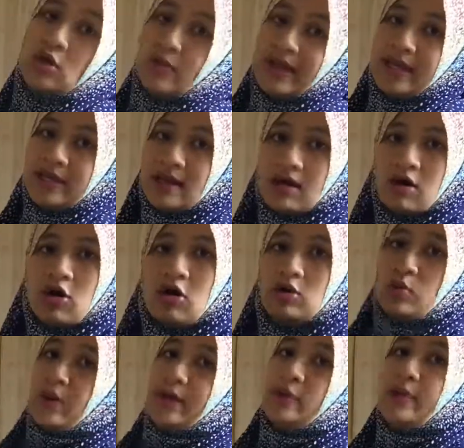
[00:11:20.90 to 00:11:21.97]
going
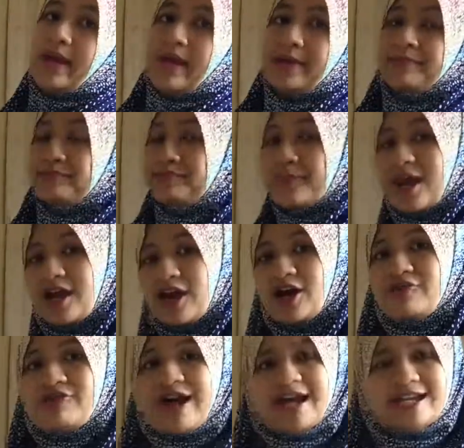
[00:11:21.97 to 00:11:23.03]
all one way.
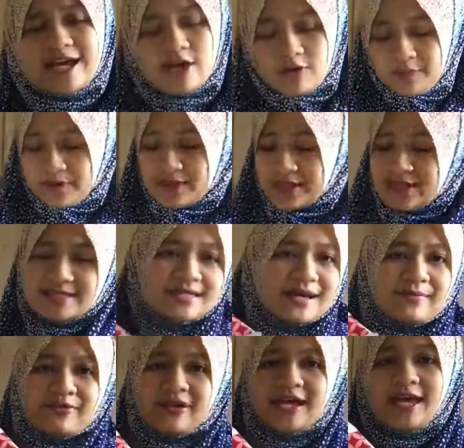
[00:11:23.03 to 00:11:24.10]
All right, I hope you learned
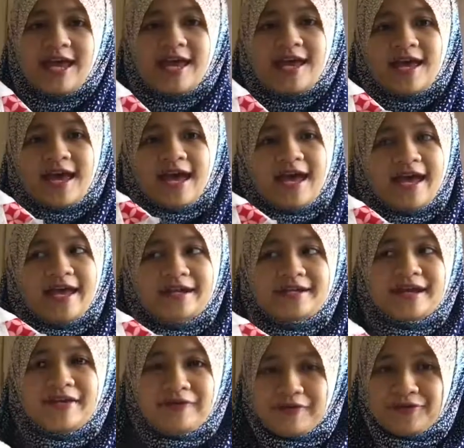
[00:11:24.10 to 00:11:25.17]
something.
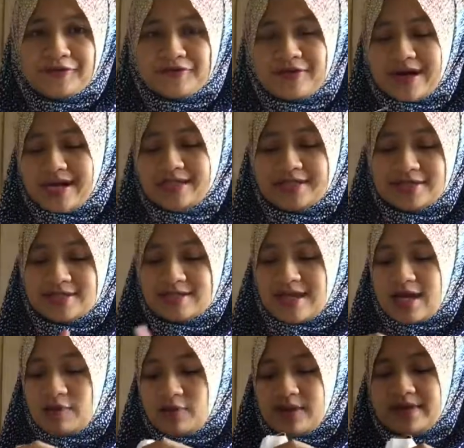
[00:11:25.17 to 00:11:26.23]
And if you're trying to
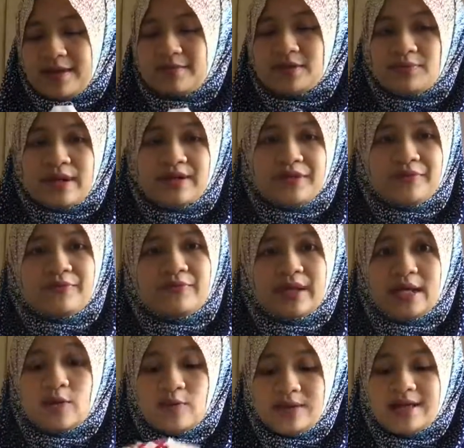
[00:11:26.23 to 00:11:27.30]
start with double wedding
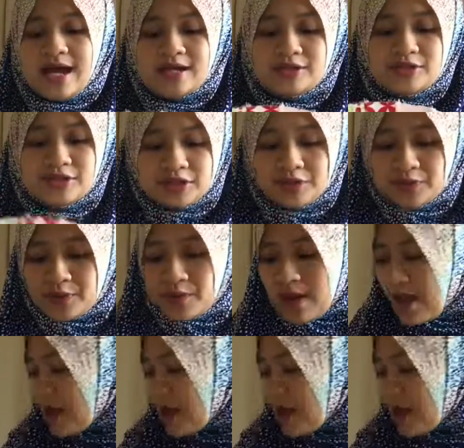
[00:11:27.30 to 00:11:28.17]
quilt, I do